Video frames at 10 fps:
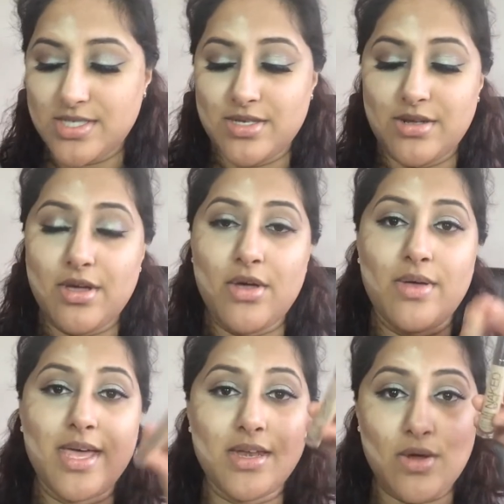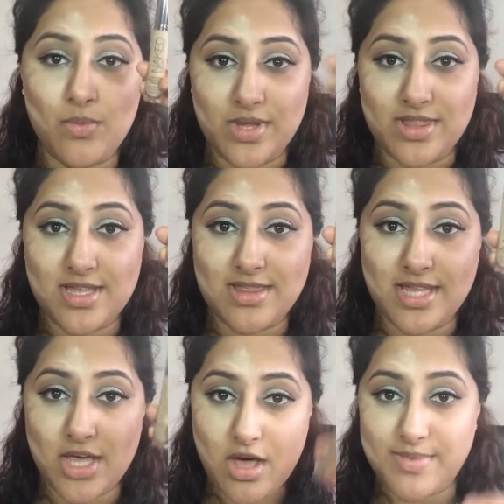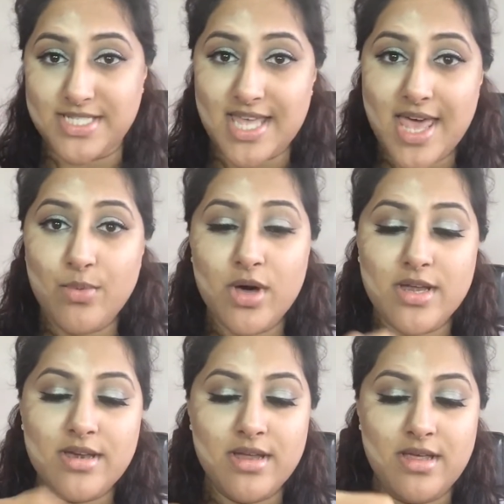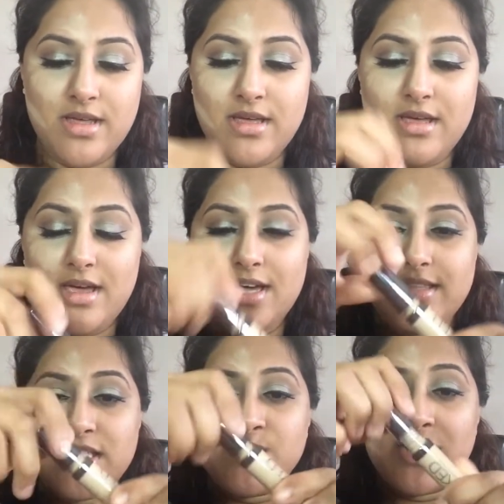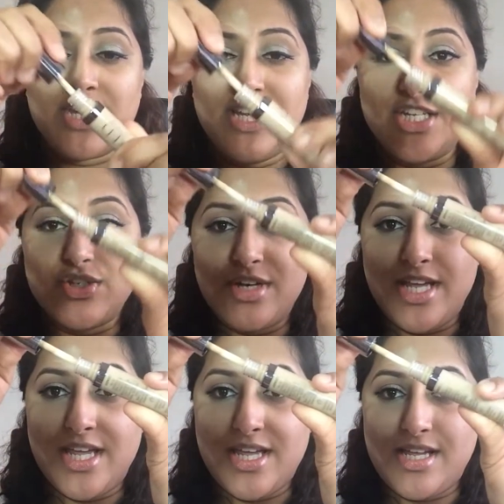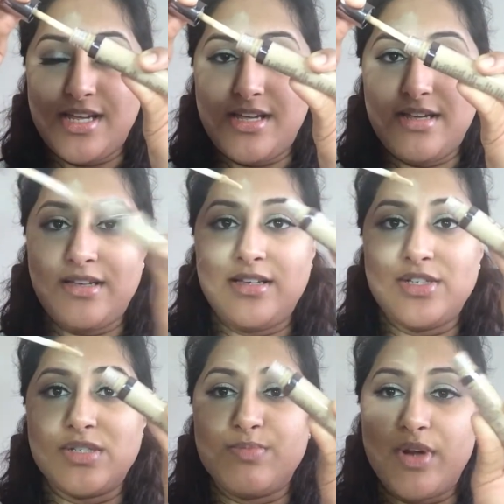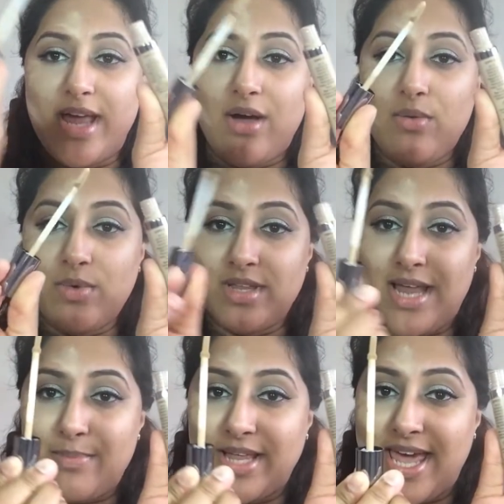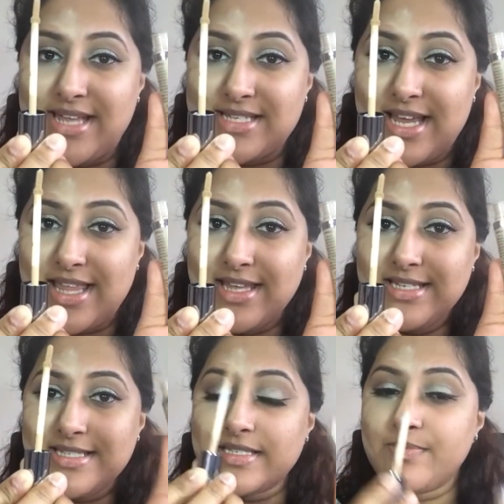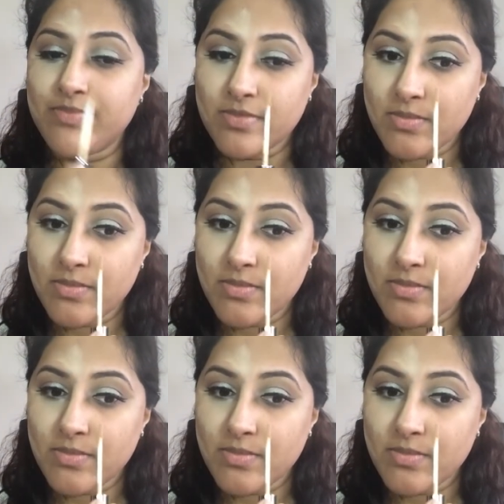to go in with the Urban Decay one, and this one you literally just pull out with an applicator like this.